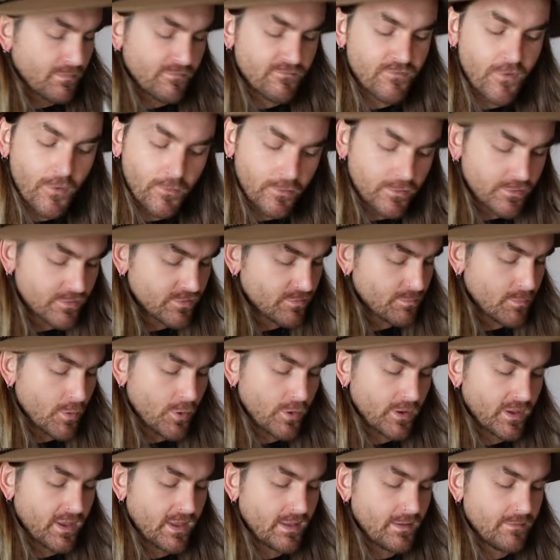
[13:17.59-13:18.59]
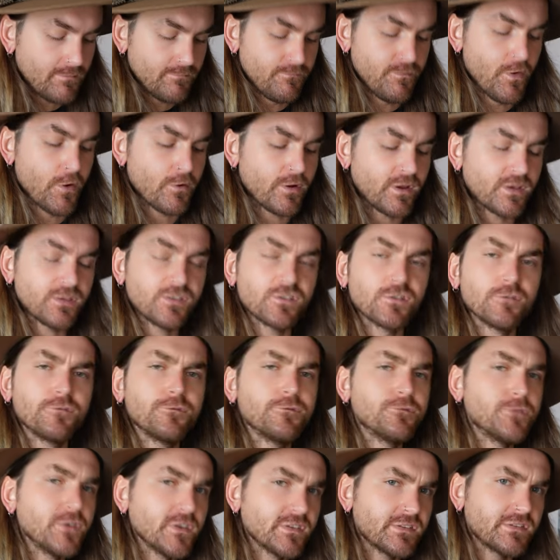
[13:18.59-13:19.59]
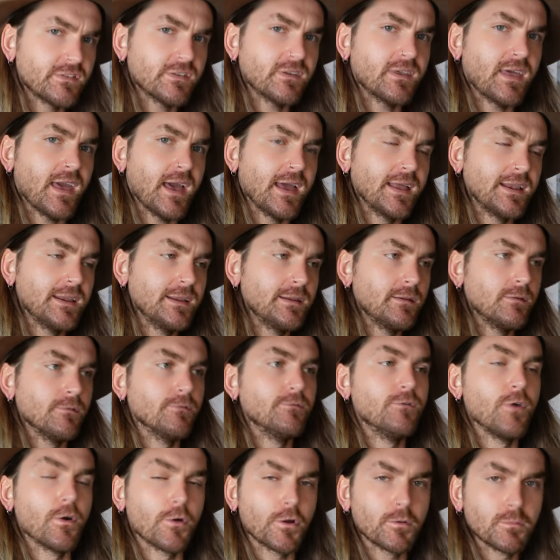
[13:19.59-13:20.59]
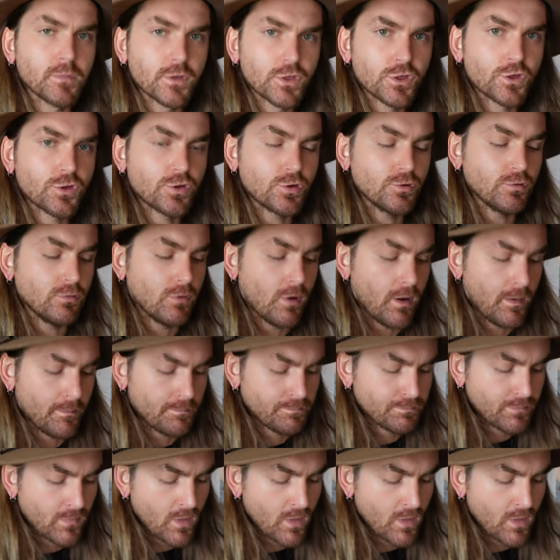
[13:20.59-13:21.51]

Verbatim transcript: Very smoky, very sophisticated, very mature.